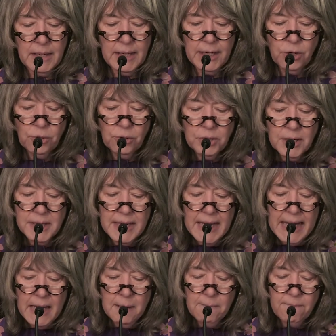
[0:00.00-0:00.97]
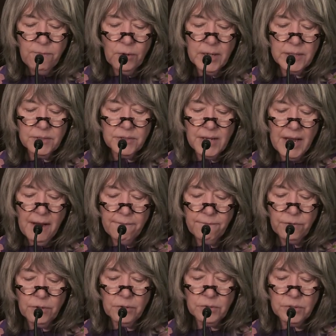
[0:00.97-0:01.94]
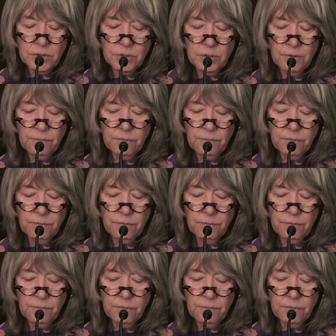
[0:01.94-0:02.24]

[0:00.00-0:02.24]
He earned a name for his efforts